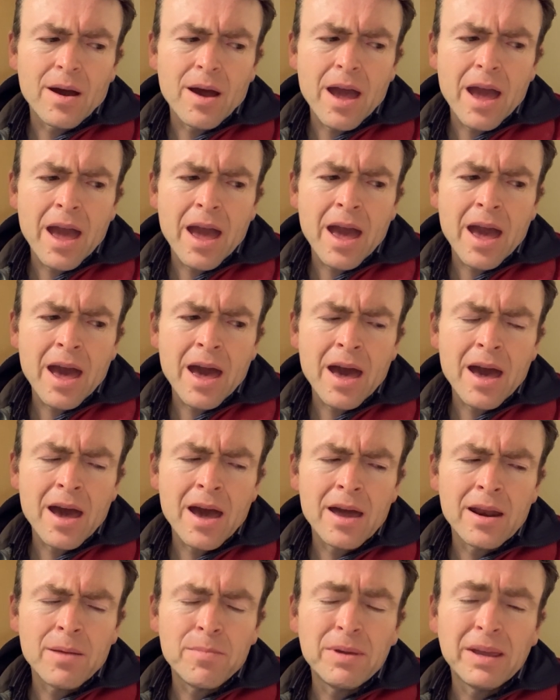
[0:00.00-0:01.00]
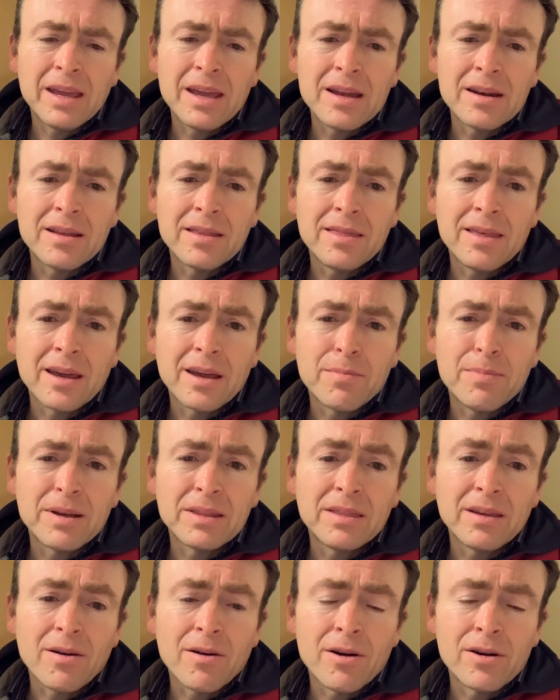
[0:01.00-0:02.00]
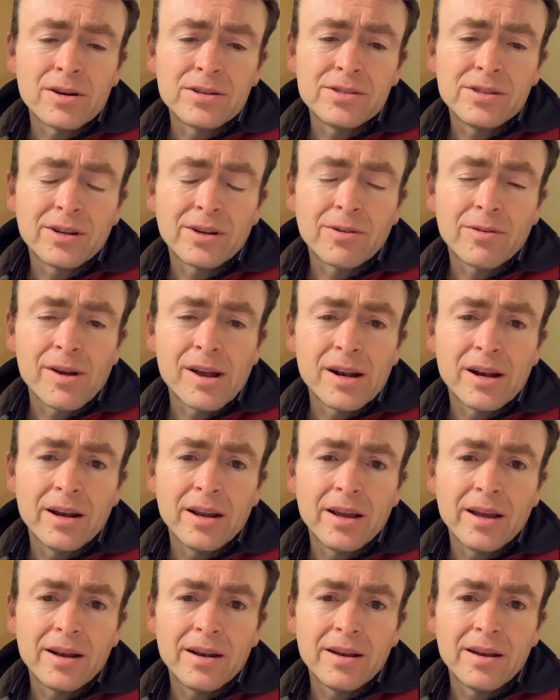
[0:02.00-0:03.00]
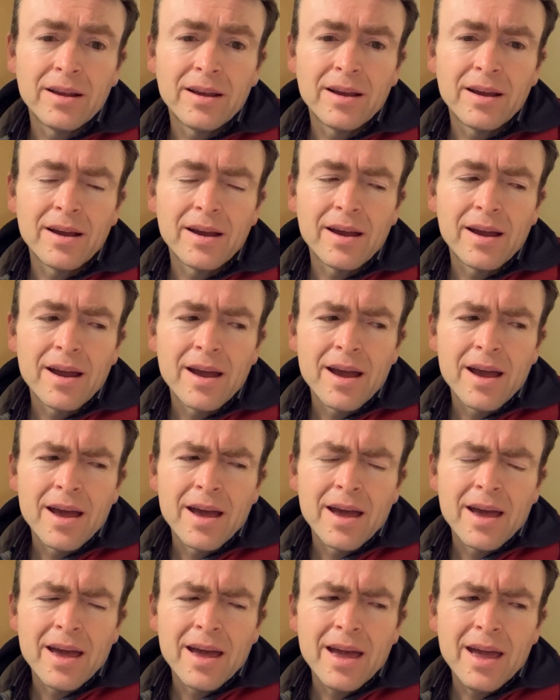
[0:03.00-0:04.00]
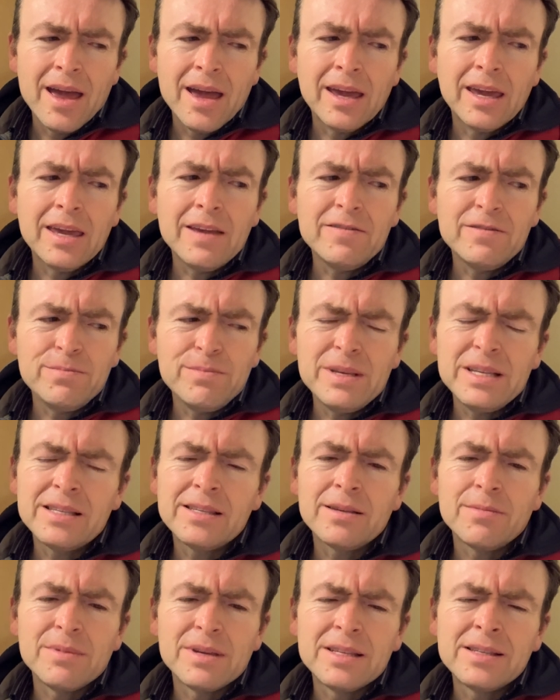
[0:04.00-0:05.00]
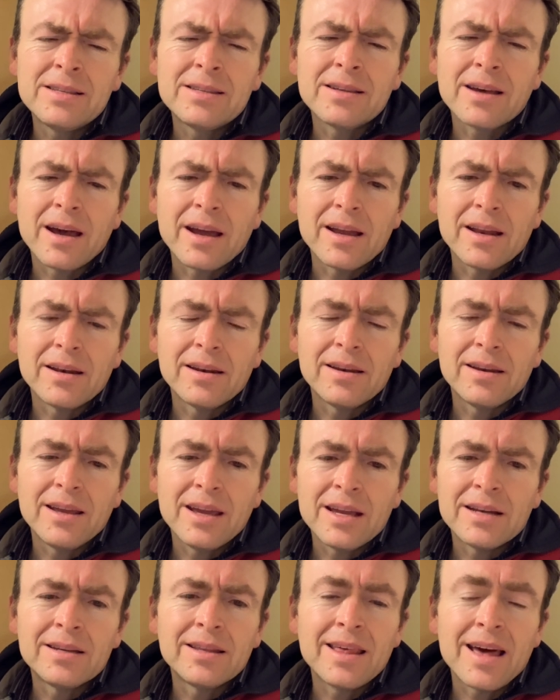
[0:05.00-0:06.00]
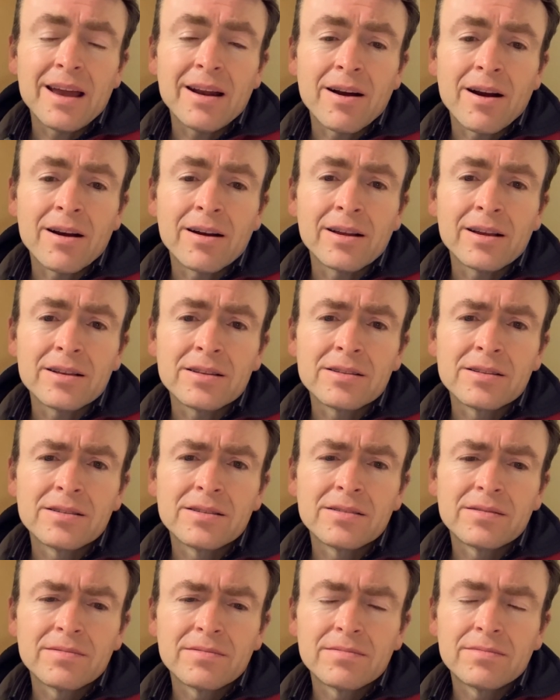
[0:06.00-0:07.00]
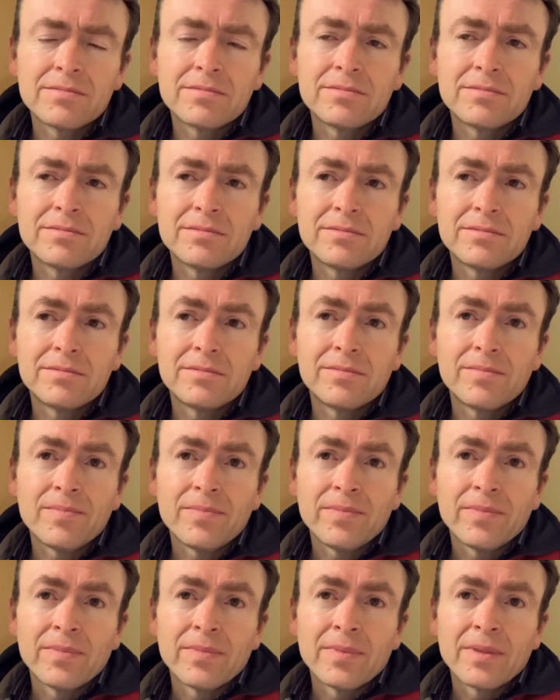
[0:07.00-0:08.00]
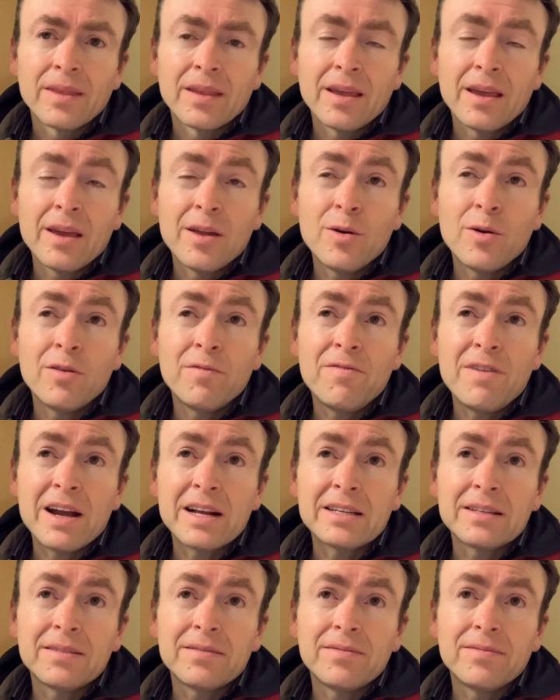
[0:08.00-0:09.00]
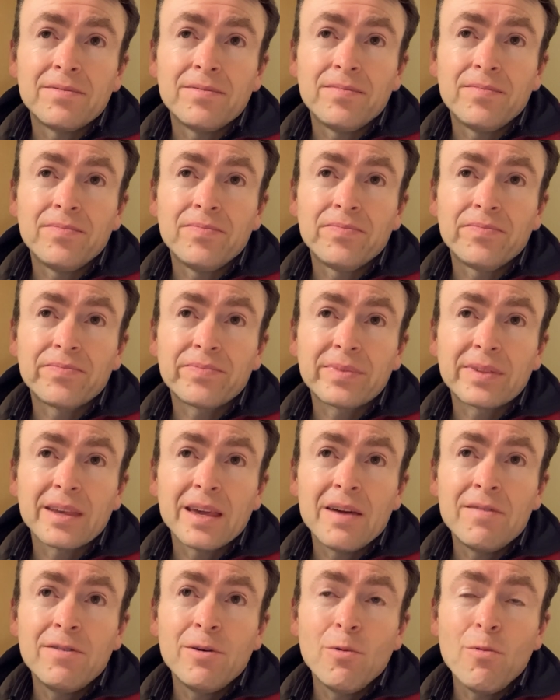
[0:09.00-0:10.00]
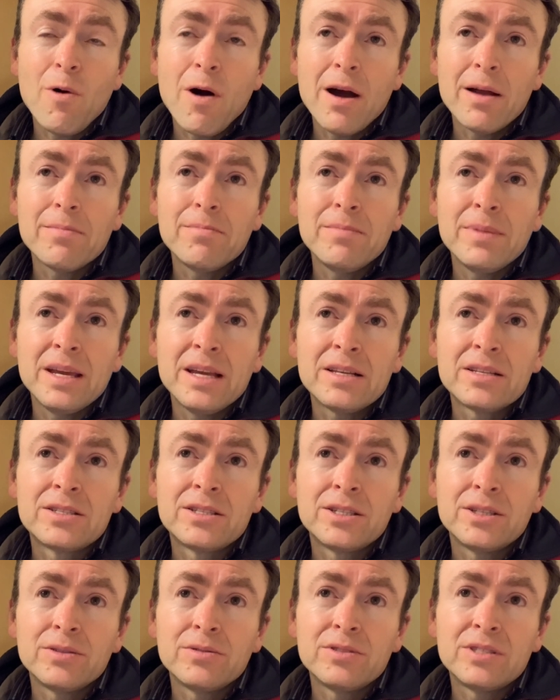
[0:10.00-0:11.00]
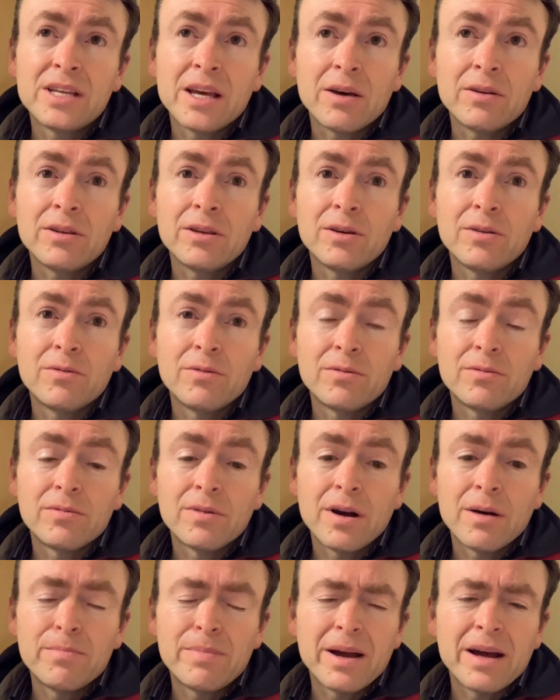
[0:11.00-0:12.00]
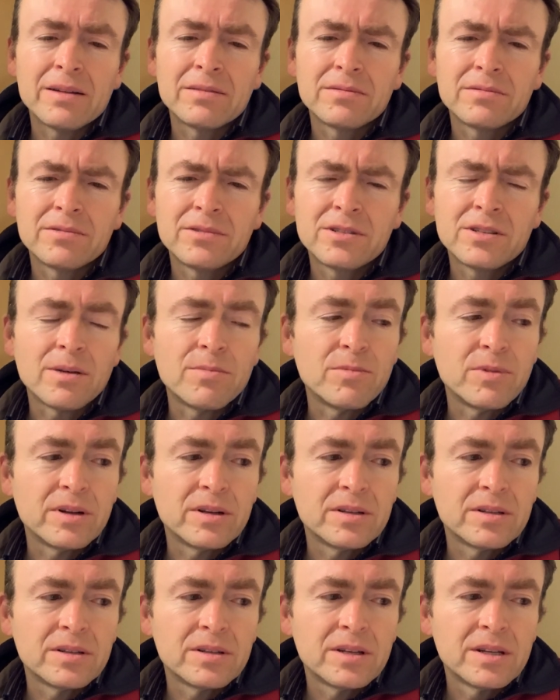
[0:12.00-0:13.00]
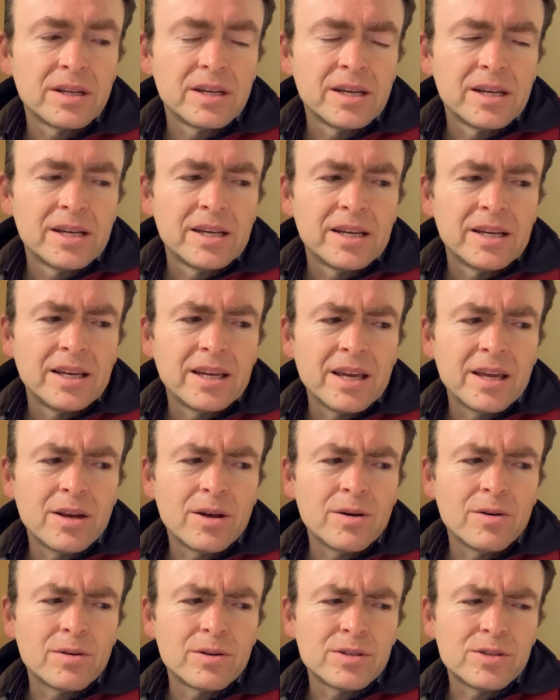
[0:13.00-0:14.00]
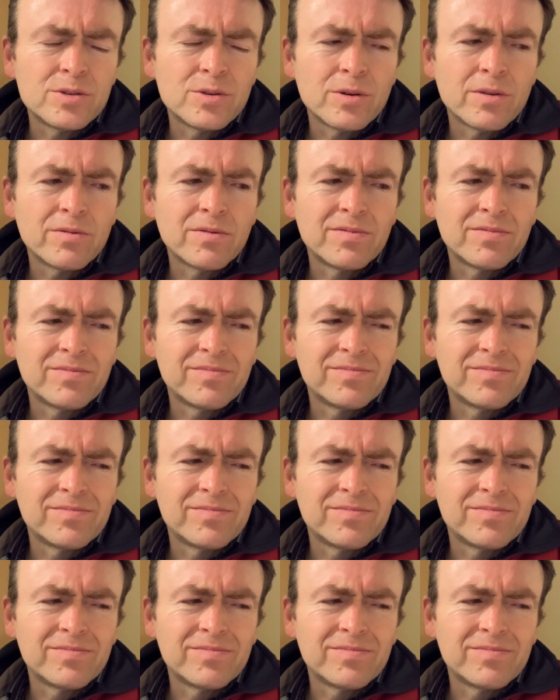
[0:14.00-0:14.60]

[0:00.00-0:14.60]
and I begin to think about the artist that created it, it gives me some insight into that artist. You know, in fact, if you want me to tell you about someone, you know, to sort of